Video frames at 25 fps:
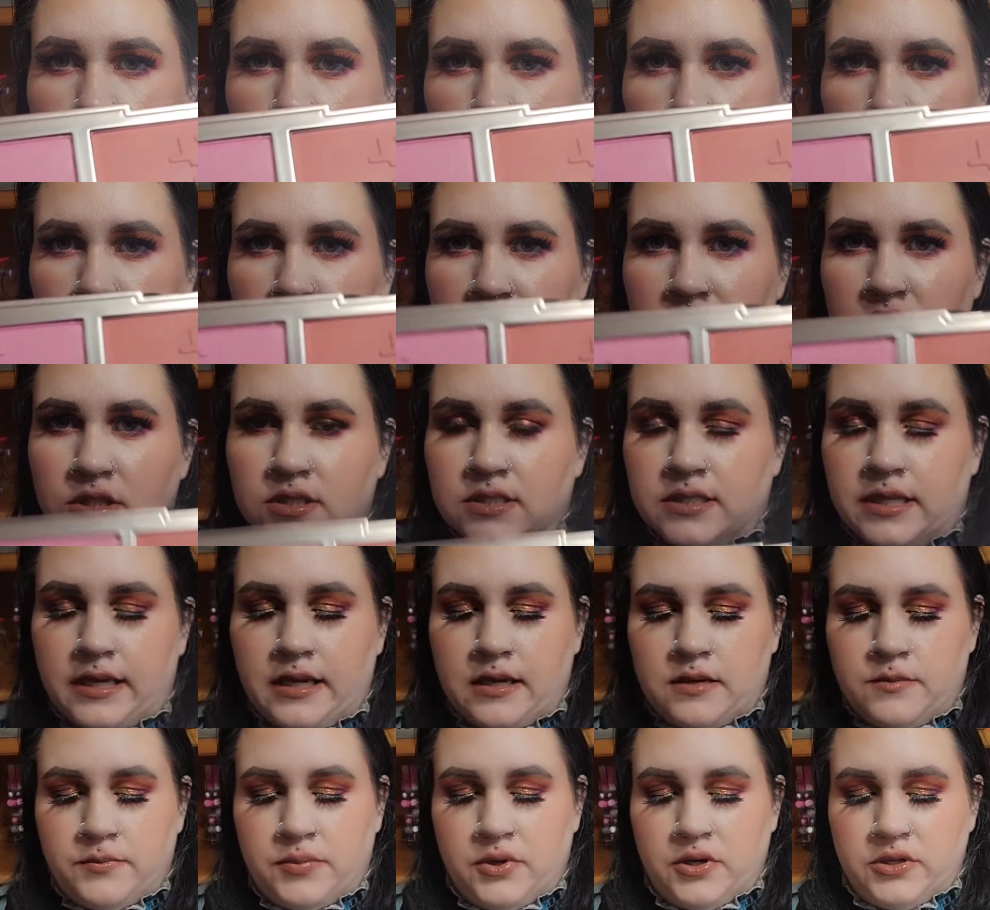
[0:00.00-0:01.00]
or if it's just like
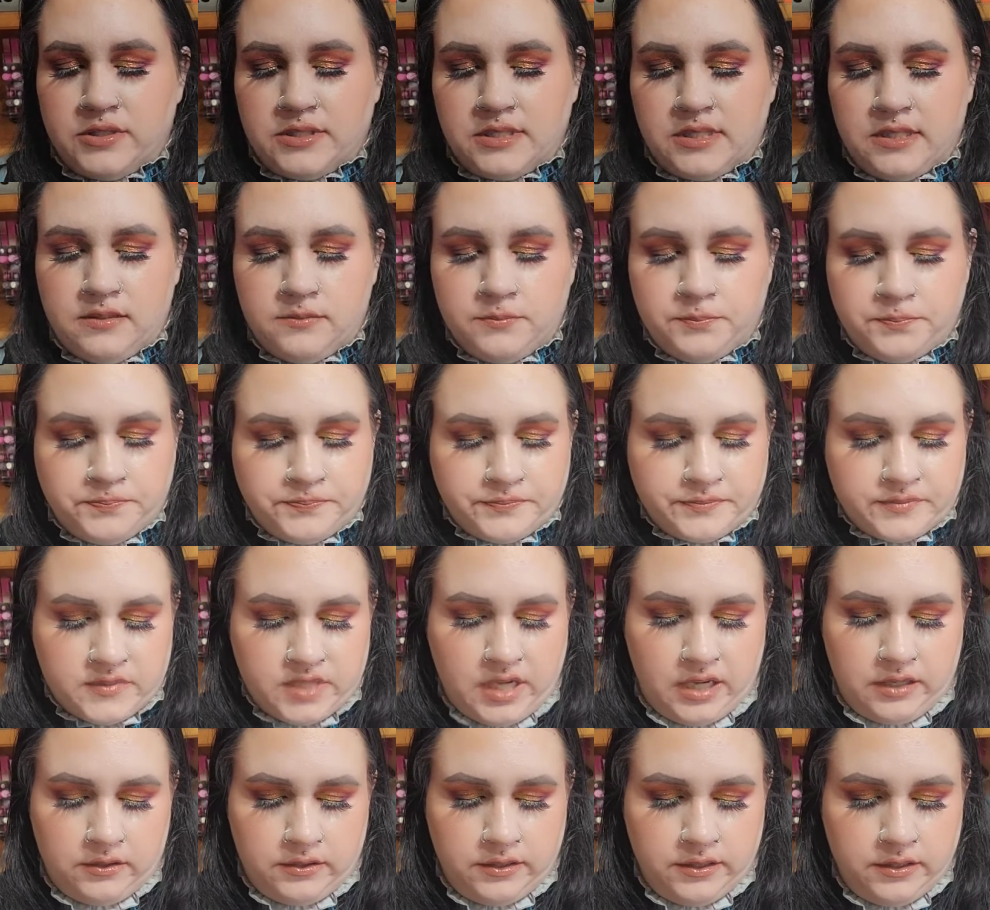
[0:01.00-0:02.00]
in person.
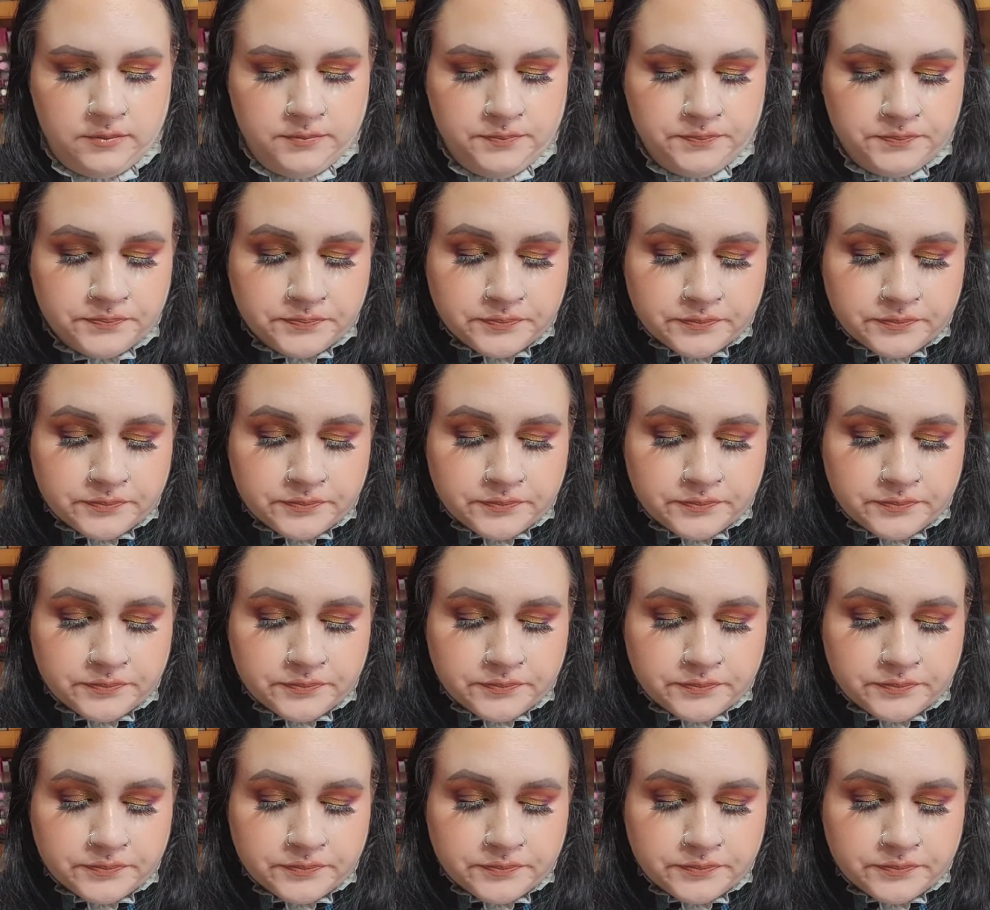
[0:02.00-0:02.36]
I don't know.